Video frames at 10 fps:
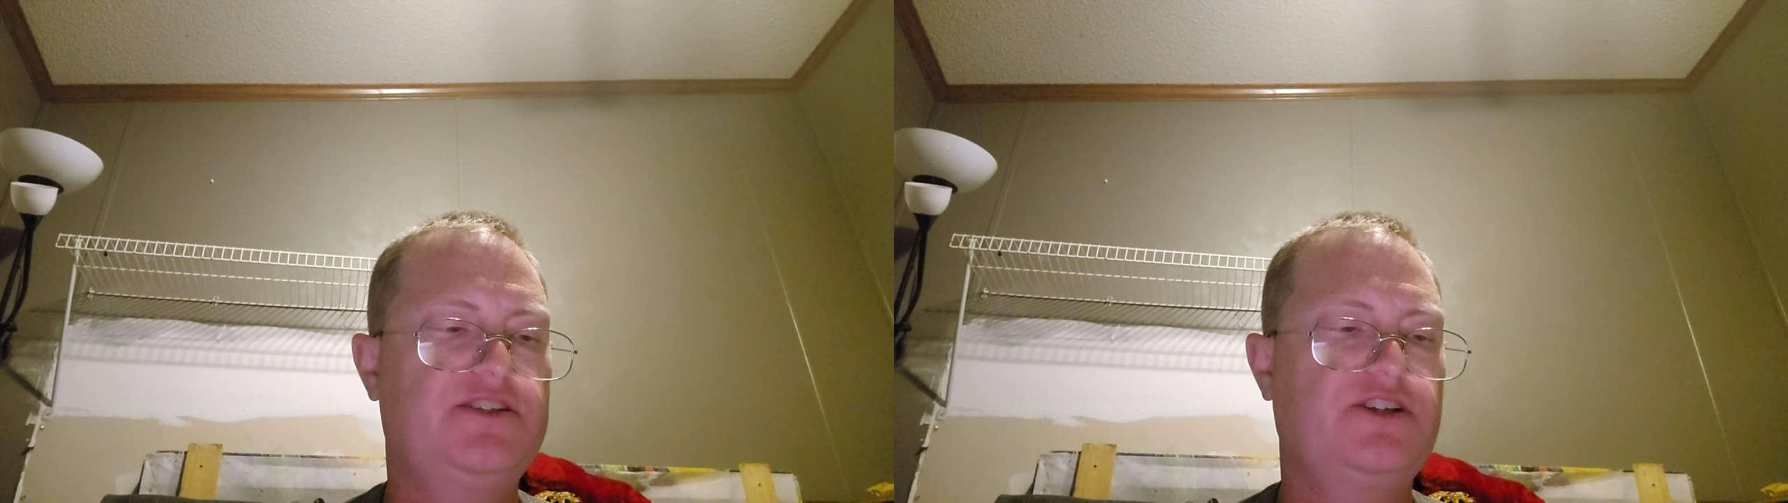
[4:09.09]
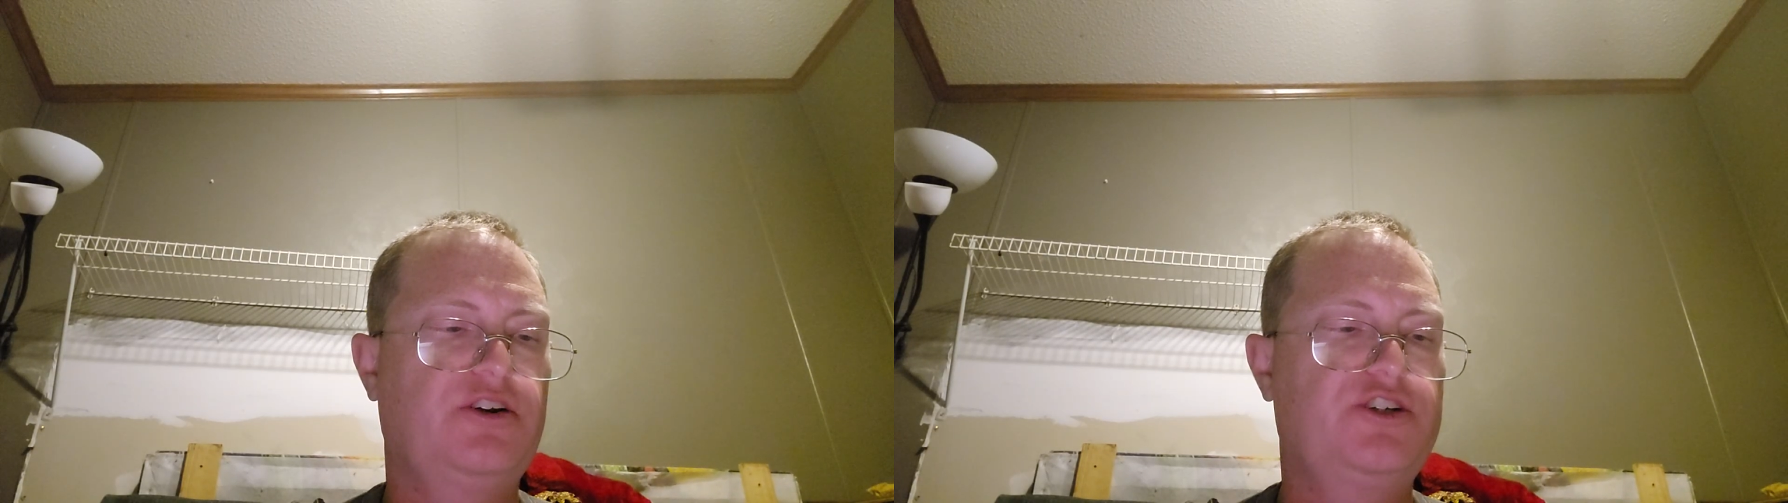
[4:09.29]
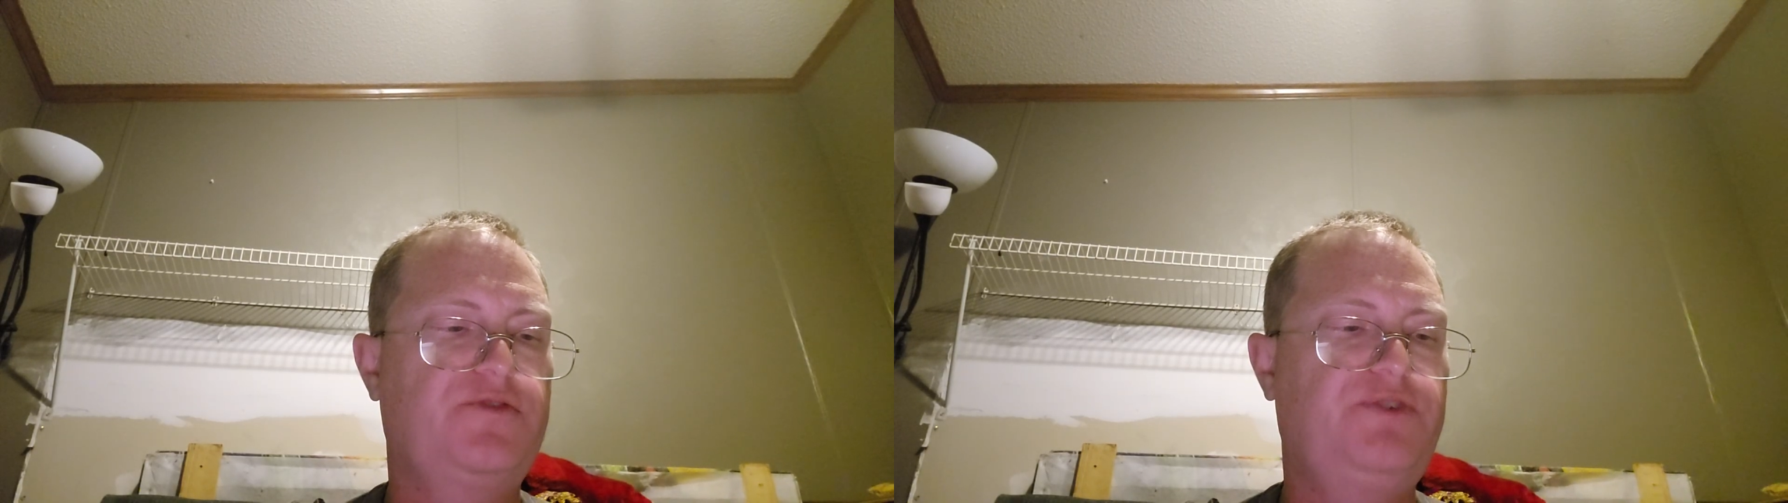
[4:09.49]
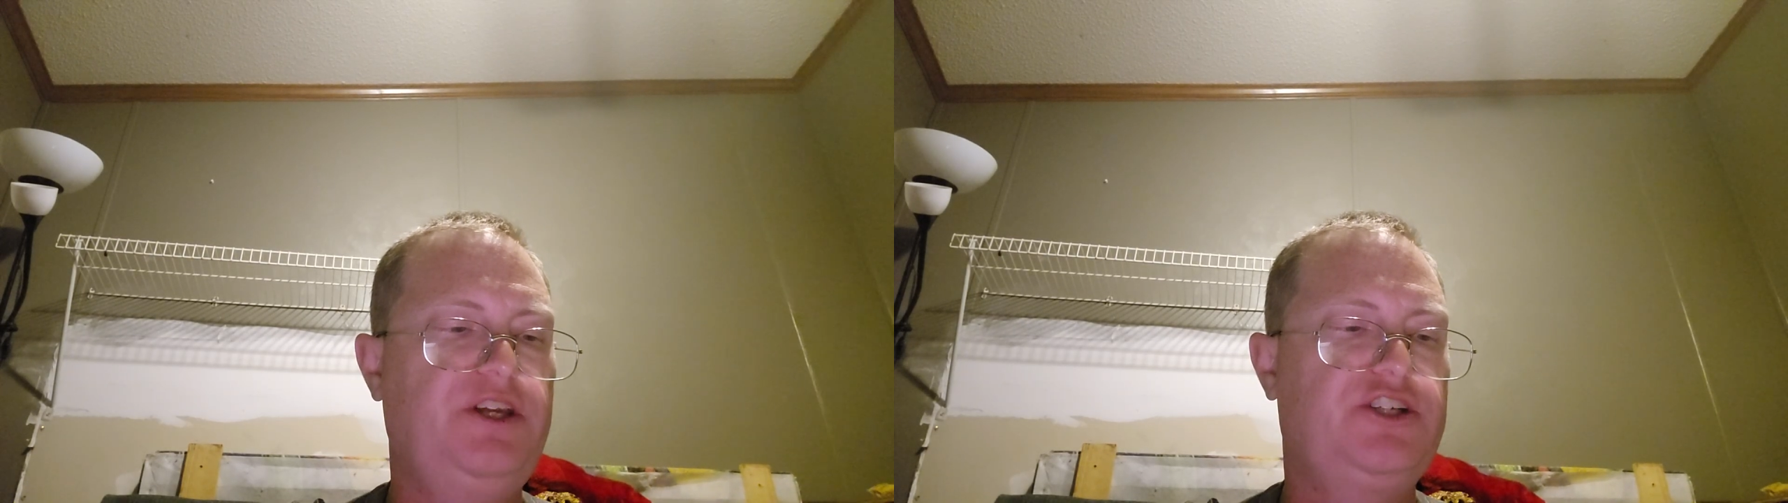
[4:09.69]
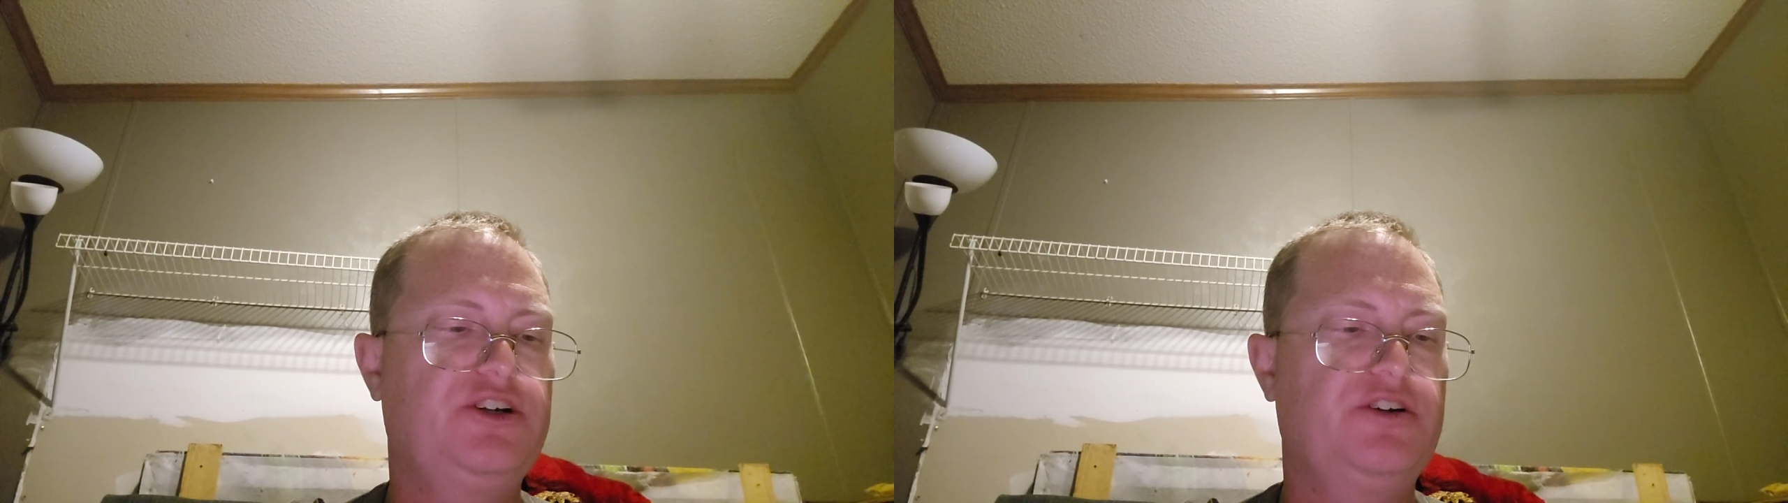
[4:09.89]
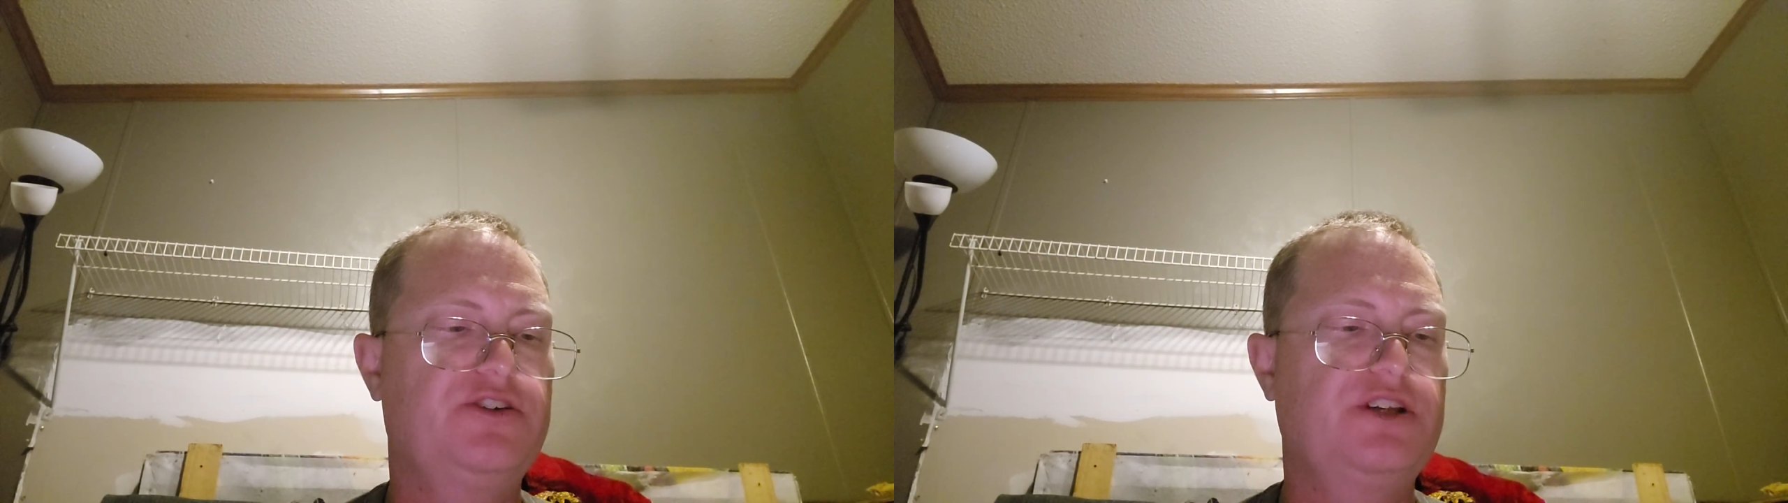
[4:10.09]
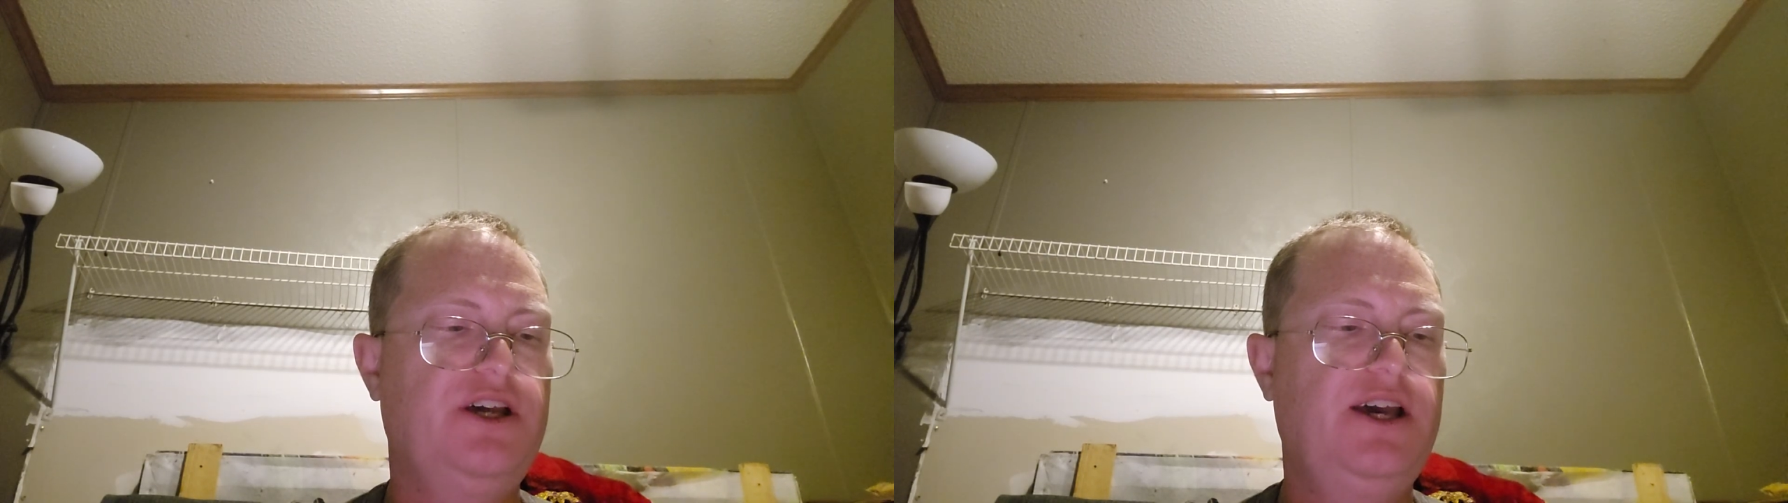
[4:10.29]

search features